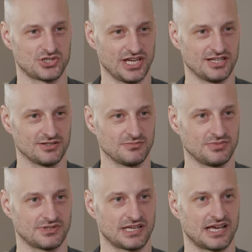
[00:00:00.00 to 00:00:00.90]
Jacob.
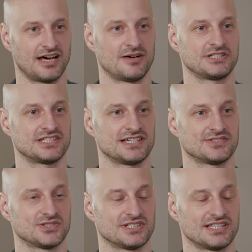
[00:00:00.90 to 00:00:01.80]
Uh, my
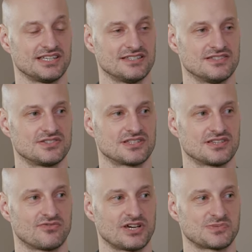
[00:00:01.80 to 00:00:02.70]
title is
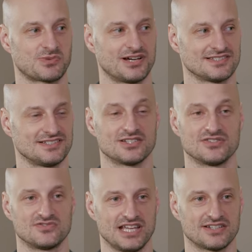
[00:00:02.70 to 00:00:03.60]
Vice President
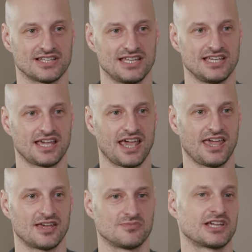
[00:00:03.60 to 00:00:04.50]
of Data Lake,
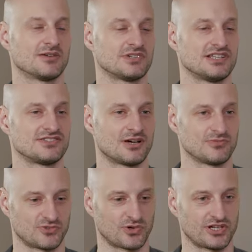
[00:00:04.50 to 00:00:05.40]
and my company is
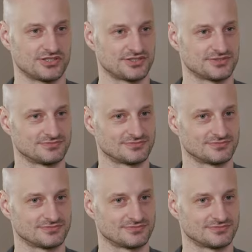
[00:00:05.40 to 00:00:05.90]
Thomson Reuters.